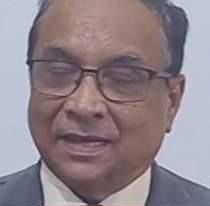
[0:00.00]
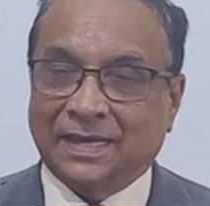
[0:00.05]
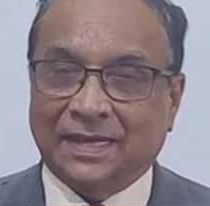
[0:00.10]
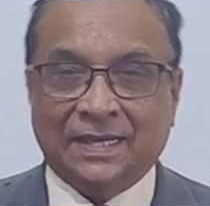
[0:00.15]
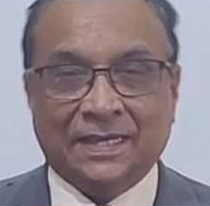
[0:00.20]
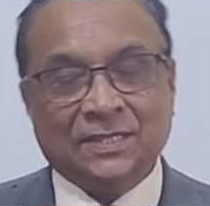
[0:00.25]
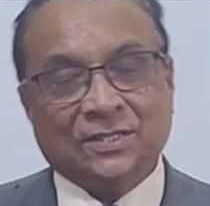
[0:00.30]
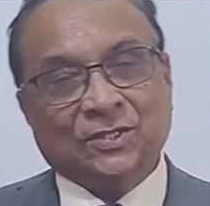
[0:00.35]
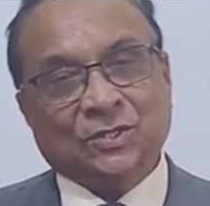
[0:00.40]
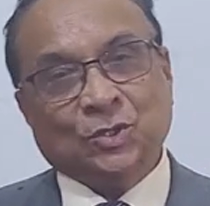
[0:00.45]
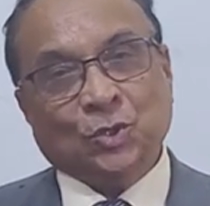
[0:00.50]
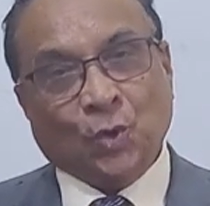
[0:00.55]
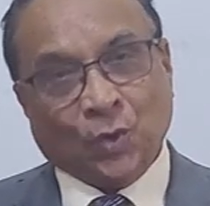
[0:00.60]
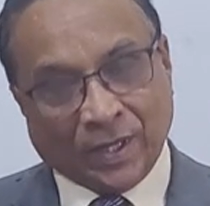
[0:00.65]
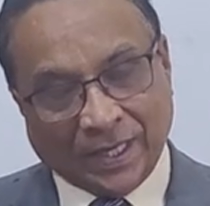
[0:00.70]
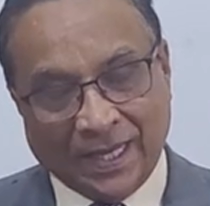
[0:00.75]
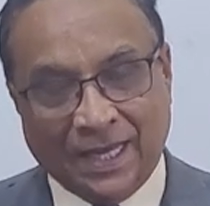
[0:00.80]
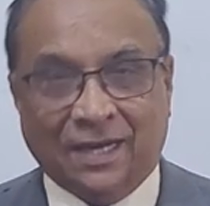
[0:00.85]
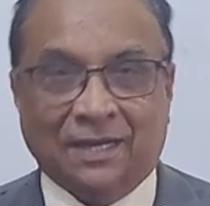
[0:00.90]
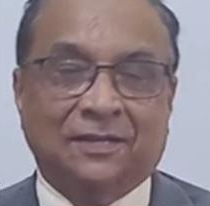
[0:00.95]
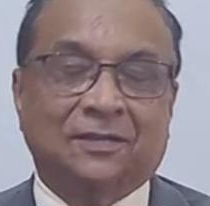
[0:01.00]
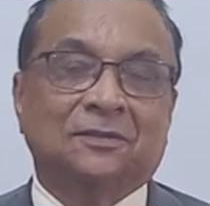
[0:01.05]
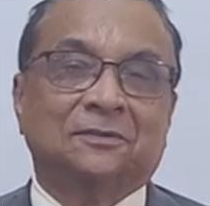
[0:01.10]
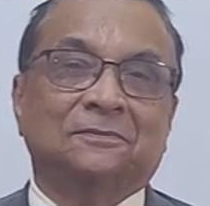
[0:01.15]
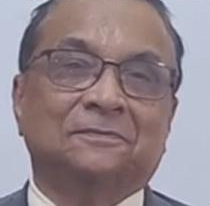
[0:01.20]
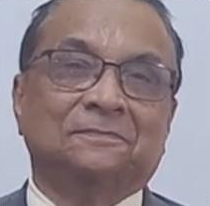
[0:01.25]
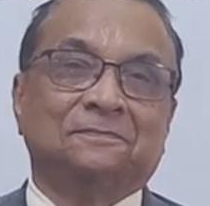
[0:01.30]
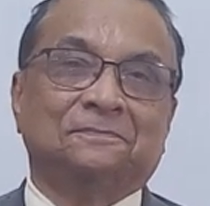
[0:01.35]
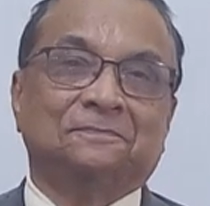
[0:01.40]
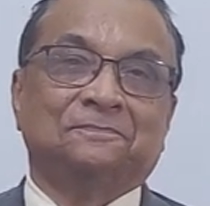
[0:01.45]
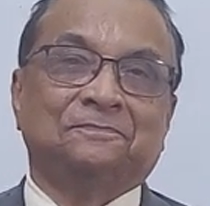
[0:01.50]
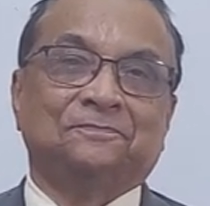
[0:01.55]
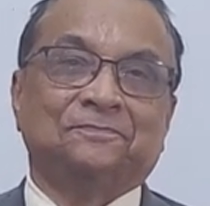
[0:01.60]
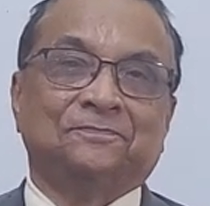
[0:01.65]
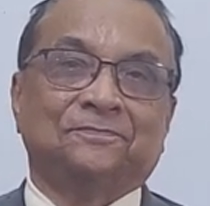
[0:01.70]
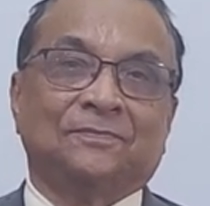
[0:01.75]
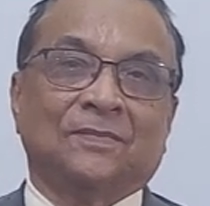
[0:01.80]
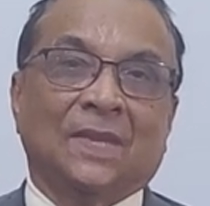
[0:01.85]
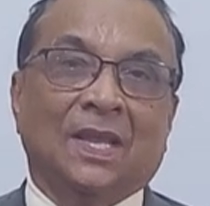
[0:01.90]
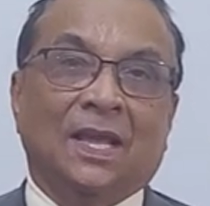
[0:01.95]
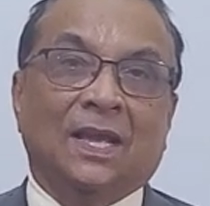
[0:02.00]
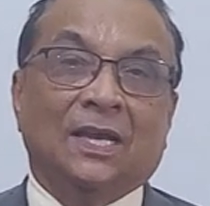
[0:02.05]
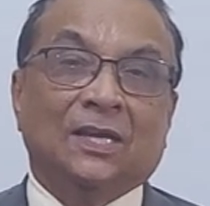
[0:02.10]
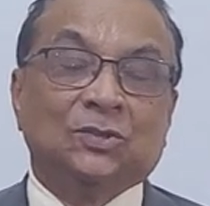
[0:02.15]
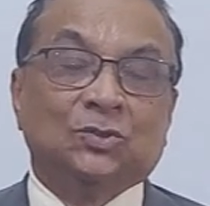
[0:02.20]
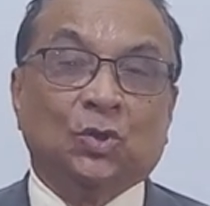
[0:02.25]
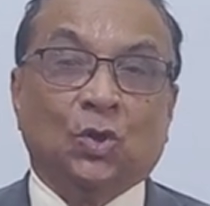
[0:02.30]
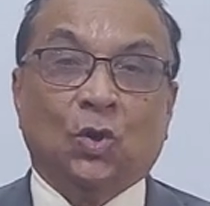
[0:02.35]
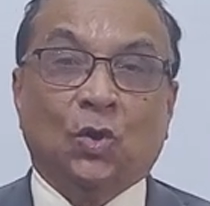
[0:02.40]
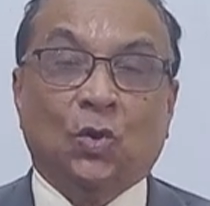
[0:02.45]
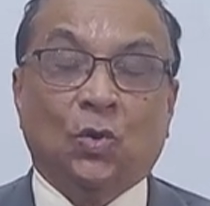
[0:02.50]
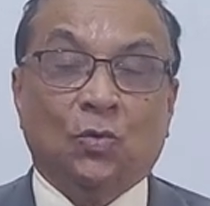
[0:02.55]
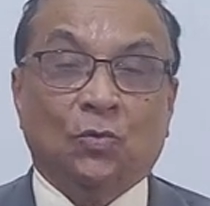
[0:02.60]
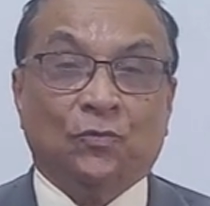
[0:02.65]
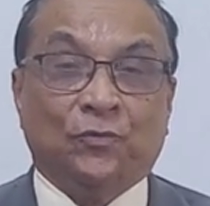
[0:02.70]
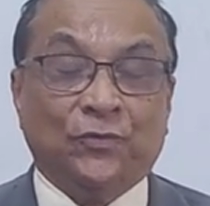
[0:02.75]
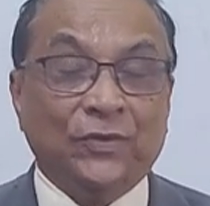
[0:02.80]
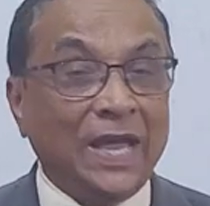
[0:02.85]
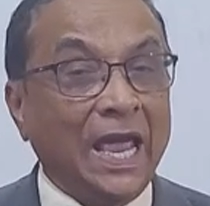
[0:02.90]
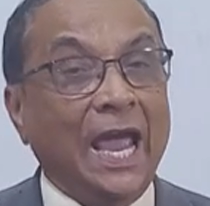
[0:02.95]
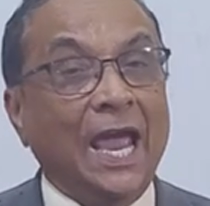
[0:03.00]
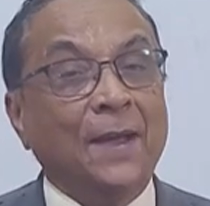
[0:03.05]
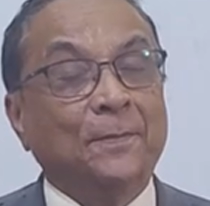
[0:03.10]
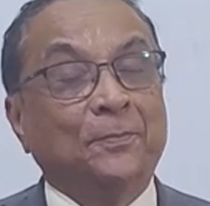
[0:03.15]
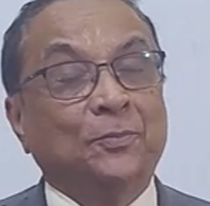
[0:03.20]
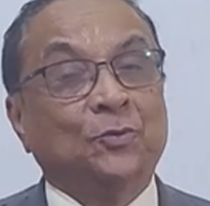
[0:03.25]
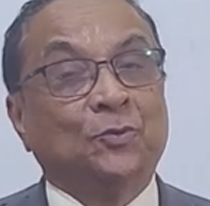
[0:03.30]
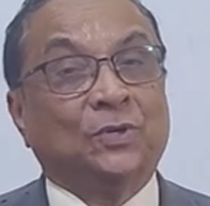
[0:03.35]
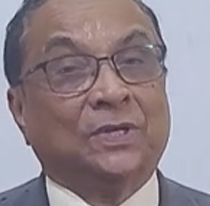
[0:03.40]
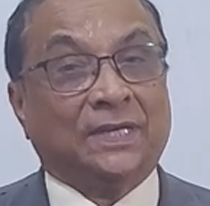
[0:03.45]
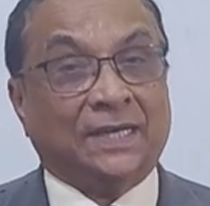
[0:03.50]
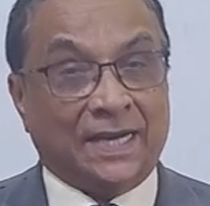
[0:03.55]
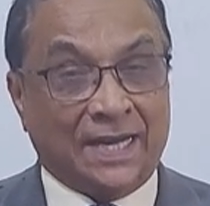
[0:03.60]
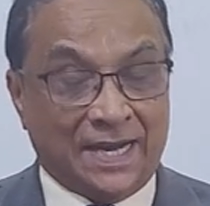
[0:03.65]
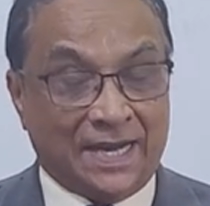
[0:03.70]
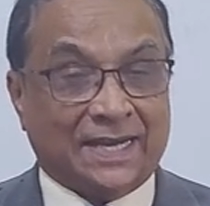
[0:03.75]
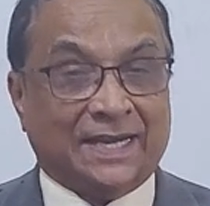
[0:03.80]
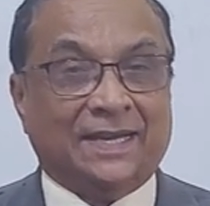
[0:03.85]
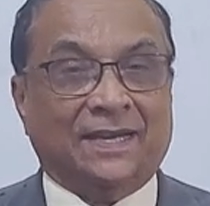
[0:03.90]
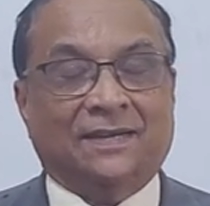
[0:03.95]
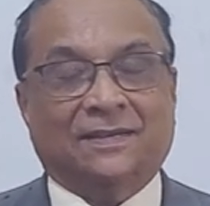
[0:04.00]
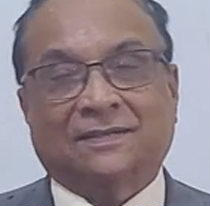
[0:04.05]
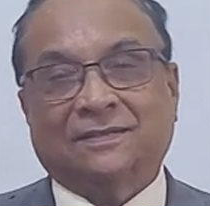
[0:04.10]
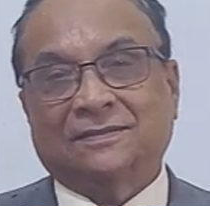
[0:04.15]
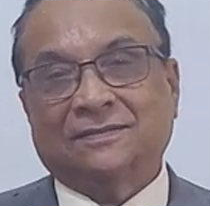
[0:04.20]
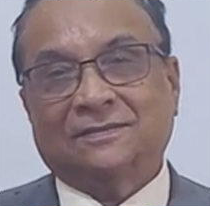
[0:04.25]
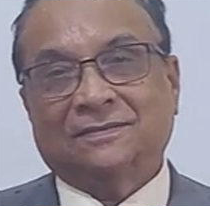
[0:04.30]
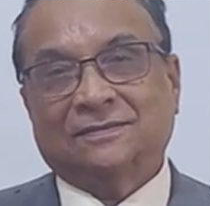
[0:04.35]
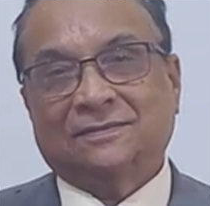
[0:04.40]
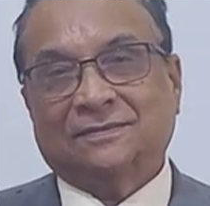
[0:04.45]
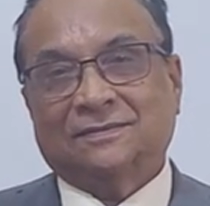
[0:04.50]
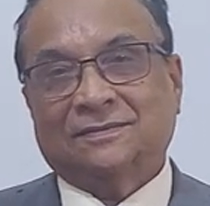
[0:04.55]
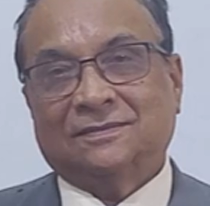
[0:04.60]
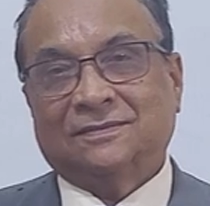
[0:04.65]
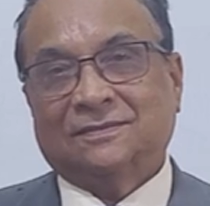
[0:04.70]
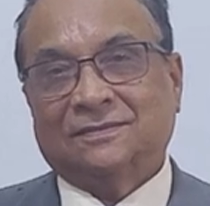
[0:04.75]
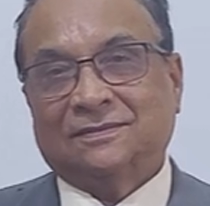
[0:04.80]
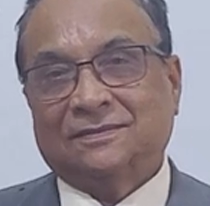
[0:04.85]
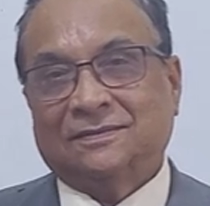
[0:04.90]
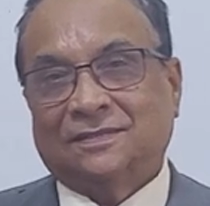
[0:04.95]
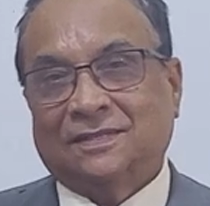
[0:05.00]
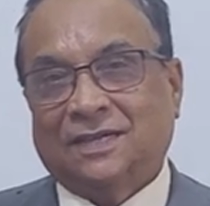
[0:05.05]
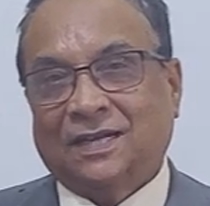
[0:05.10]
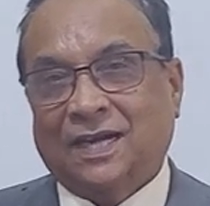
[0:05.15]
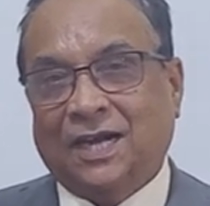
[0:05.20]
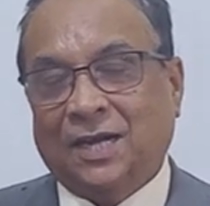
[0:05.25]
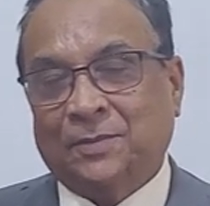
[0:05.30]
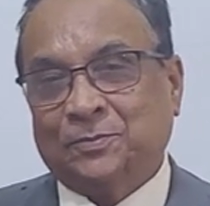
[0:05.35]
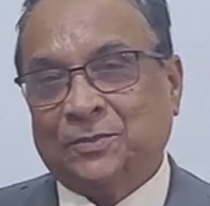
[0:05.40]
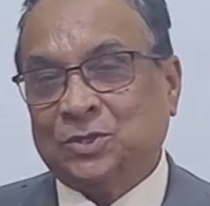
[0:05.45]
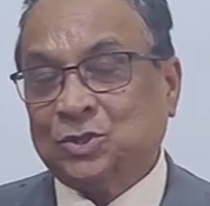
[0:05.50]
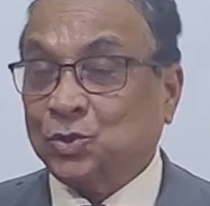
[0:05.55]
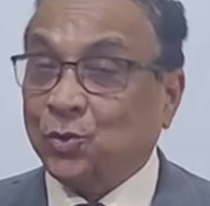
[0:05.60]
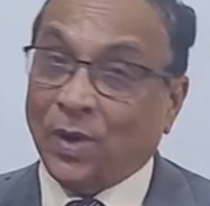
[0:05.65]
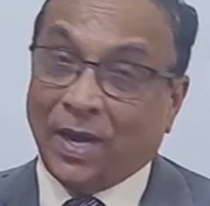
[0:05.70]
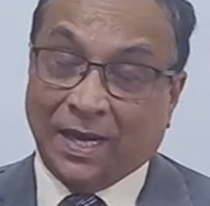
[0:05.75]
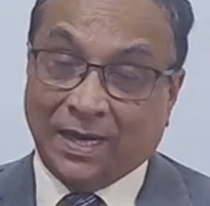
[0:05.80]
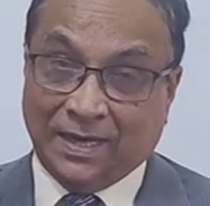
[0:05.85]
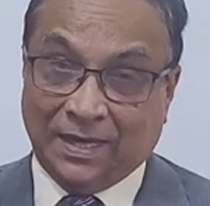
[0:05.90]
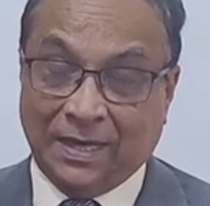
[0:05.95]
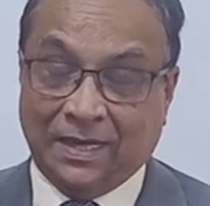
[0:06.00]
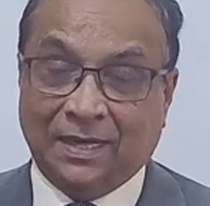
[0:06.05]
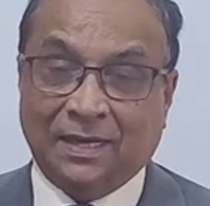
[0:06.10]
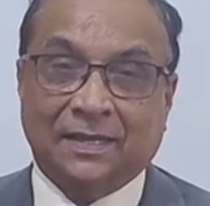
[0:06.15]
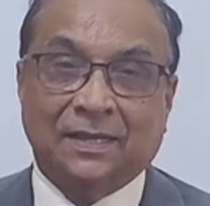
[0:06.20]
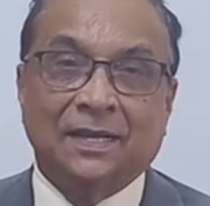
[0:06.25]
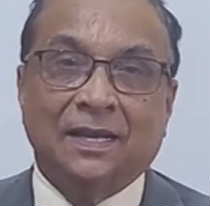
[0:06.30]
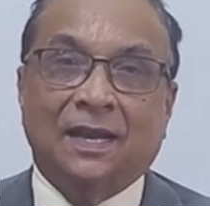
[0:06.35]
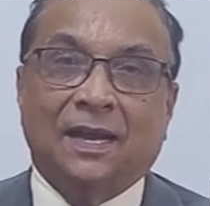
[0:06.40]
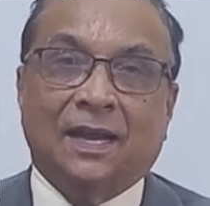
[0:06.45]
is your health. So we have to take care of the soil health.